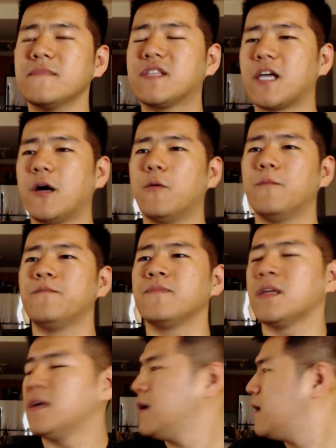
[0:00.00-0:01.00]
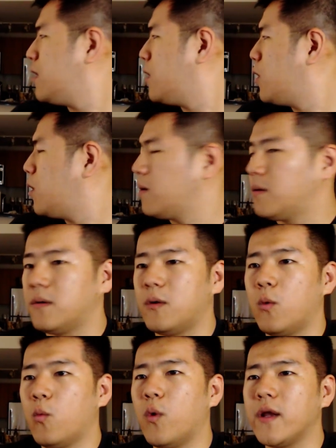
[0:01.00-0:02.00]
So
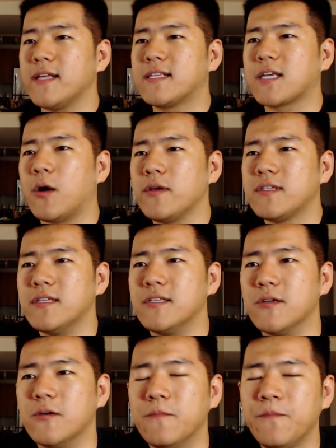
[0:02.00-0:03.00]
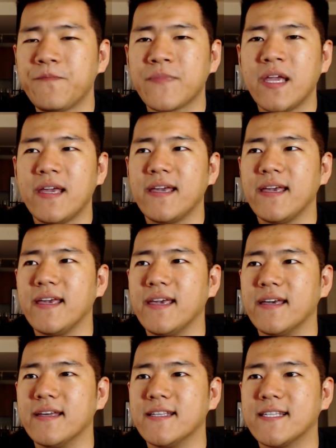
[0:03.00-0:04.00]
what it's going to do
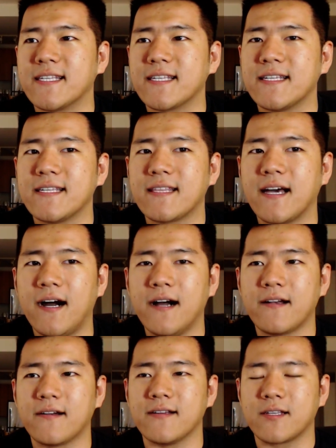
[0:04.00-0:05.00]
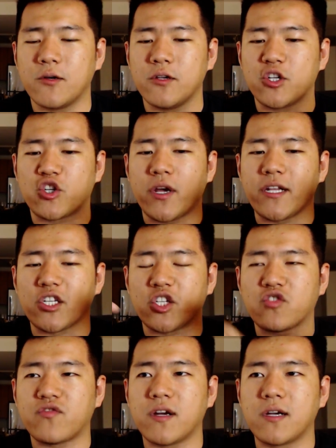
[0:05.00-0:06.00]
is the Hunter is going to try to
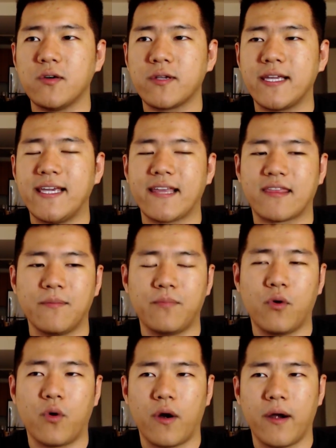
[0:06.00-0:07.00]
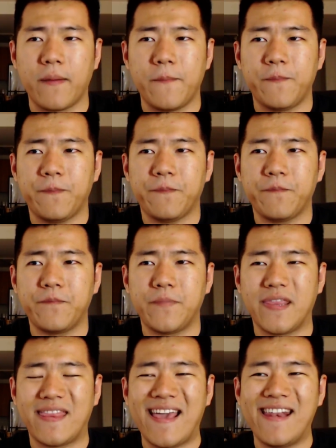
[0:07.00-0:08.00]
struggle to get the board.
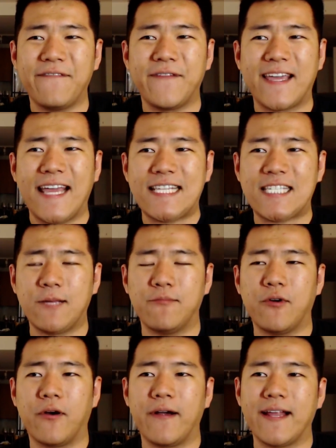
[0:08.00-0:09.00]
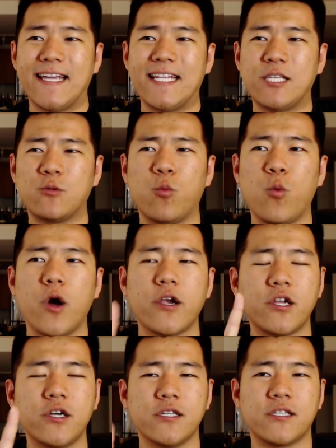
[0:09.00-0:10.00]
But then if it gets the board, it needs
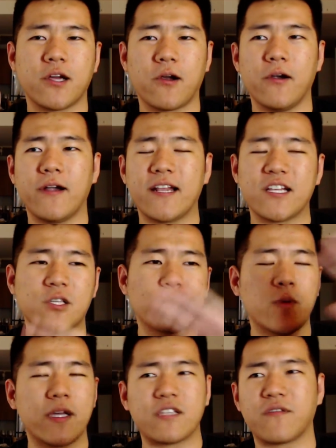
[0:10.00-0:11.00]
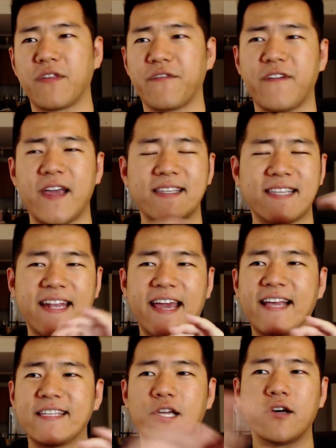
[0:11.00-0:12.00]
one good turn and it swings for the face and it
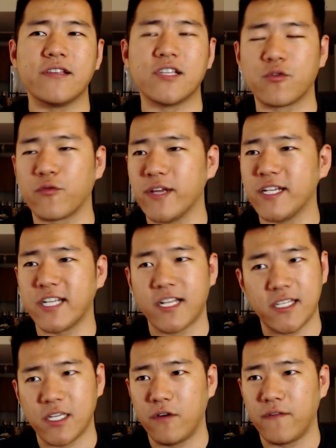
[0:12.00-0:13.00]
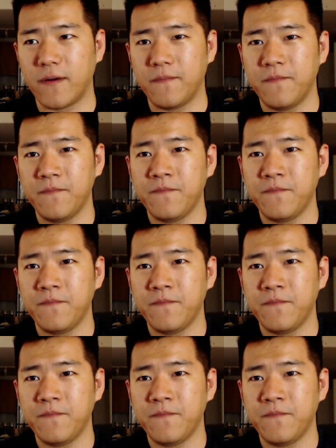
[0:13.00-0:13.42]
has all this reach and it's over.